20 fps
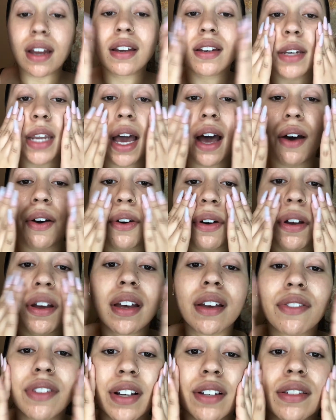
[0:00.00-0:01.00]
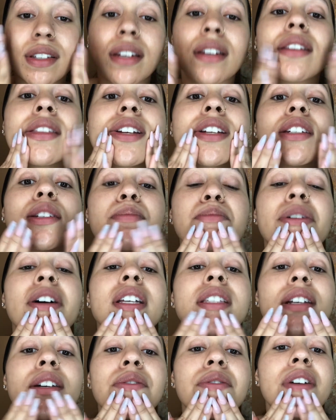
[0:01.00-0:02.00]
Now, if there's anything to
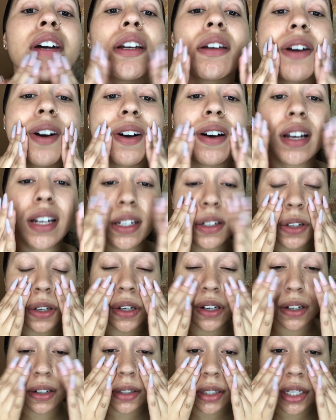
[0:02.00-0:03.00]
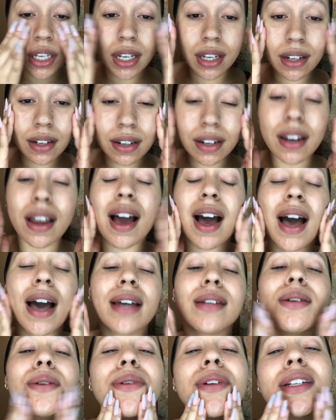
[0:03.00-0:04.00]
pressing retinol into your skin, I
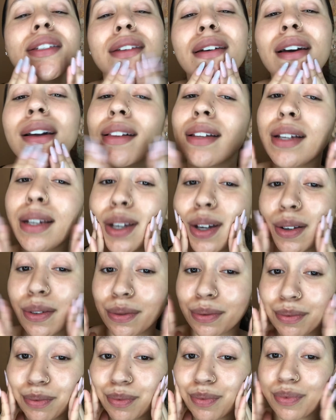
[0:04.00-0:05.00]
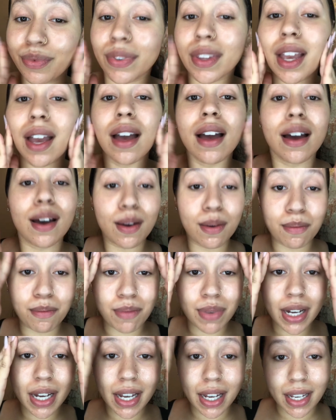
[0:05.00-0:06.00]
don't exactly know.
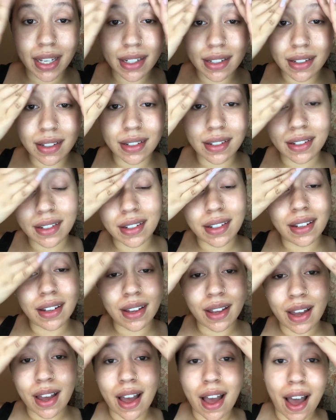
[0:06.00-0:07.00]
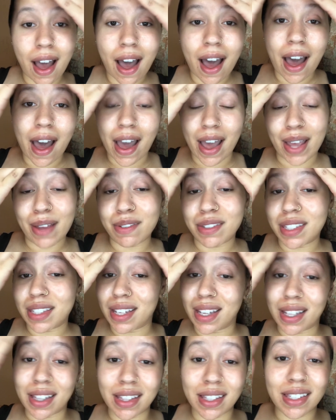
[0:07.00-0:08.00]
But I've
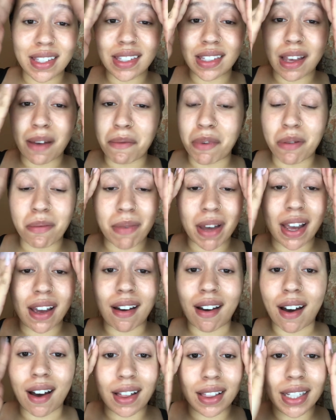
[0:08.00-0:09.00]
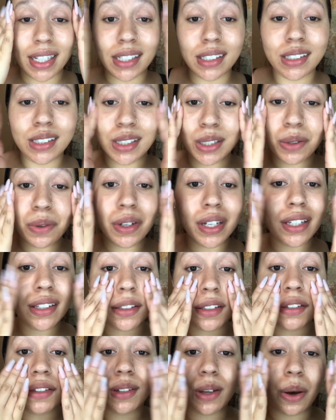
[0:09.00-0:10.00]
seen some of my colleagues do it,
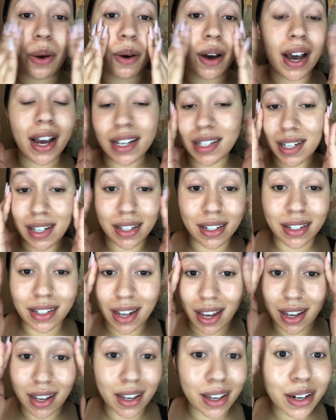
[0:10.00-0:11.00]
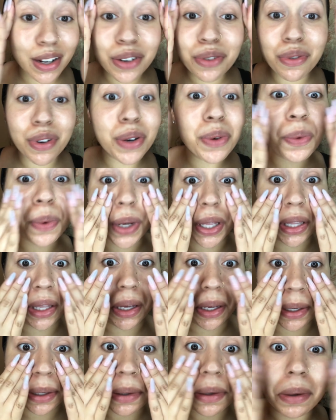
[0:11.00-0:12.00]
so I just take it and run with
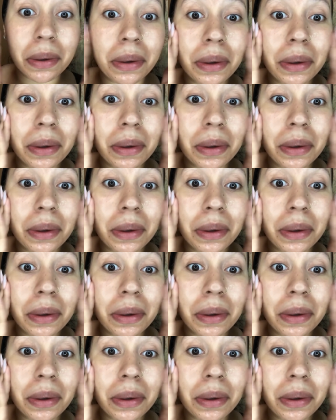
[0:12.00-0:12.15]
it.